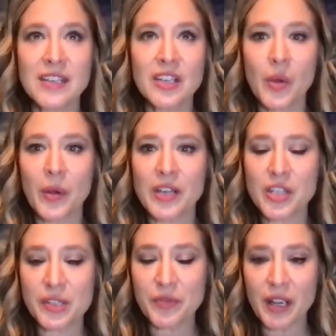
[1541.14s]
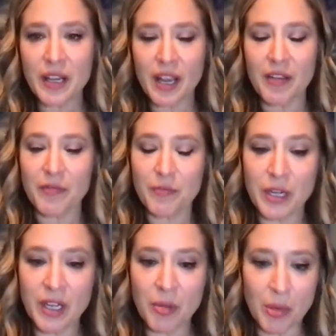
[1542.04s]
you know, and I just read, I'm
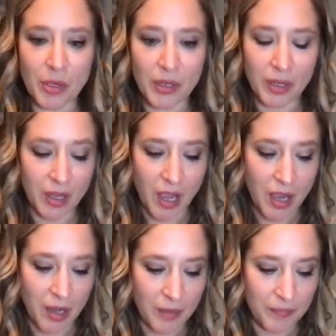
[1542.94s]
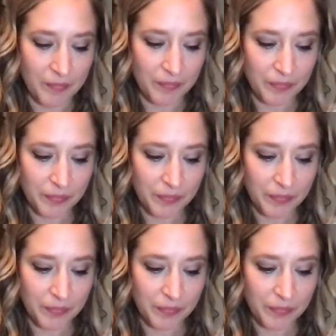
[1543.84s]
reading a book, um,